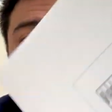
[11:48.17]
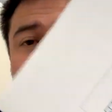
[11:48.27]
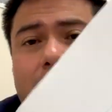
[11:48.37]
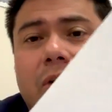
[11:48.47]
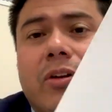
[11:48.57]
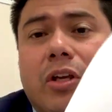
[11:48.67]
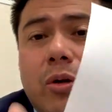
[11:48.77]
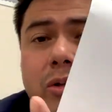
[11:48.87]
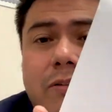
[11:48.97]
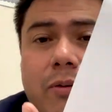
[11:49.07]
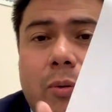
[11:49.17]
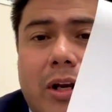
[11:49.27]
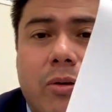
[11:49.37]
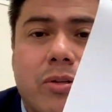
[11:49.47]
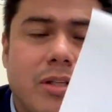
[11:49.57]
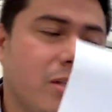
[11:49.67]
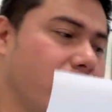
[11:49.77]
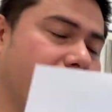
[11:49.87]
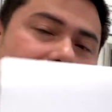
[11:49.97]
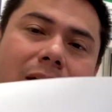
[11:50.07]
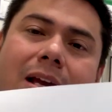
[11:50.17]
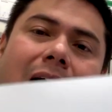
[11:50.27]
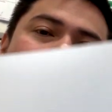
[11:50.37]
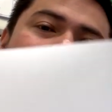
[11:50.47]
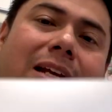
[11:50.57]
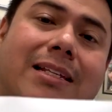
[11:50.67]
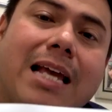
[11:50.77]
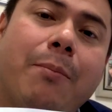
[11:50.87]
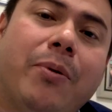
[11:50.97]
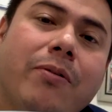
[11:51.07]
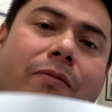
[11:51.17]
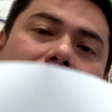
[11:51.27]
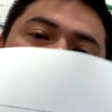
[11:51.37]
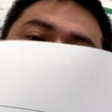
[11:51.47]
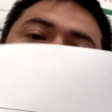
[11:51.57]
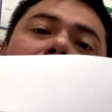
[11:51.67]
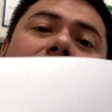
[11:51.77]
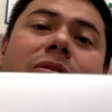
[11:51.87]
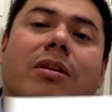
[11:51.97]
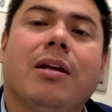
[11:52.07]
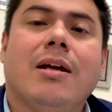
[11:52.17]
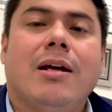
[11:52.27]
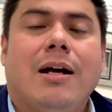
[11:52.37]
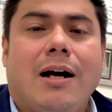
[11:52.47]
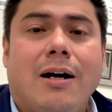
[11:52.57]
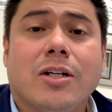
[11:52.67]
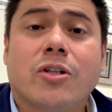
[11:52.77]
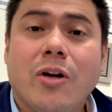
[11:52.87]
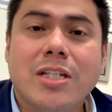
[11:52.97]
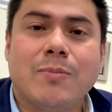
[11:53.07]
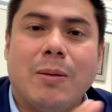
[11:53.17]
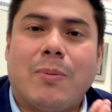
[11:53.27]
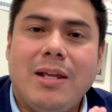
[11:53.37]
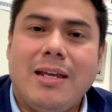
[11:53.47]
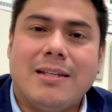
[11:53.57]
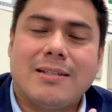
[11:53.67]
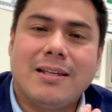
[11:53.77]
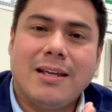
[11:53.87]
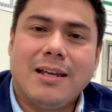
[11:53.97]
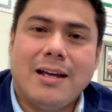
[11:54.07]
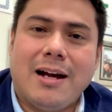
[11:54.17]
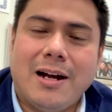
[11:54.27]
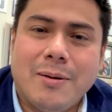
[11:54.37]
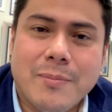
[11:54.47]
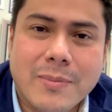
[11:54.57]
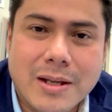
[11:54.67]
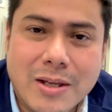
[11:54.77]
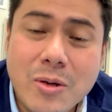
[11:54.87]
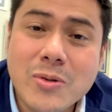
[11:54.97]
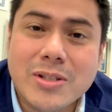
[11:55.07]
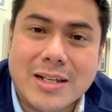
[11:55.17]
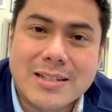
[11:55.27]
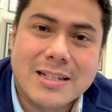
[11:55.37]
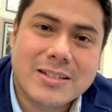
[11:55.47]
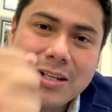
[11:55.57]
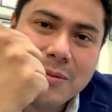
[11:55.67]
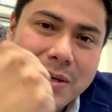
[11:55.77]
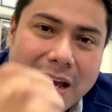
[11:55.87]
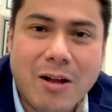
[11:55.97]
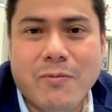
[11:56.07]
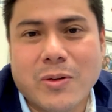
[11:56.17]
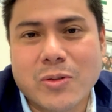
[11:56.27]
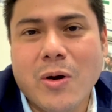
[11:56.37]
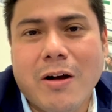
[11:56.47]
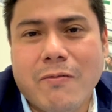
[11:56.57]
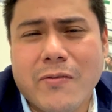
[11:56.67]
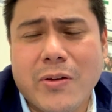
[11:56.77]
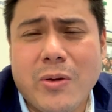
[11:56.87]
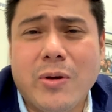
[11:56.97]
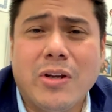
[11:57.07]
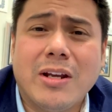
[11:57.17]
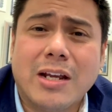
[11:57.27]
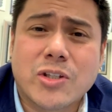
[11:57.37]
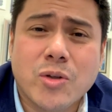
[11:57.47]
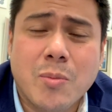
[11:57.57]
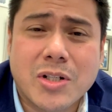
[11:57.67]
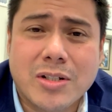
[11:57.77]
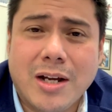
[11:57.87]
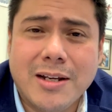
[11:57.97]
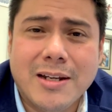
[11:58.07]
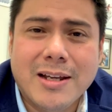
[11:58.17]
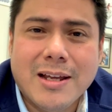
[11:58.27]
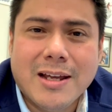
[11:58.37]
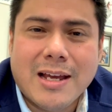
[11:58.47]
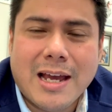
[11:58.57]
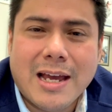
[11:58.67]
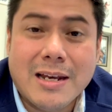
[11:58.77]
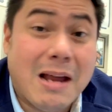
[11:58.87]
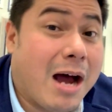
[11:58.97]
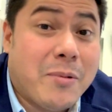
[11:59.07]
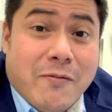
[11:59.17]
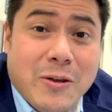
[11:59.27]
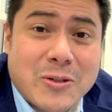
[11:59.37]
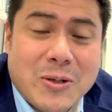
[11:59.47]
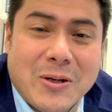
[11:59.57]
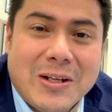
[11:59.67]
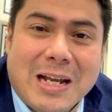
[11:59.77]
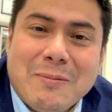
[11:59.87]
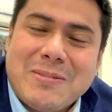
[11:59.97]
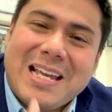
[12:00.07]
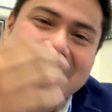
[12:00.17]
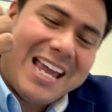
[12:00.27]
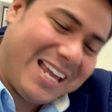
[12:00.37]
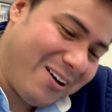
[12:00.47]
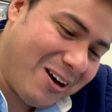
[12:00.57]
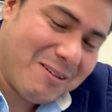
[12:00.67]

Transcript: for you to use if you wanna use this, or just have an example for you to use. Trust me, please. Use this. It's gonna be helpful, so helpful for you, and you're gonna get so much done. And I'm gonna feel so good, and I'm gonna say, hey, oh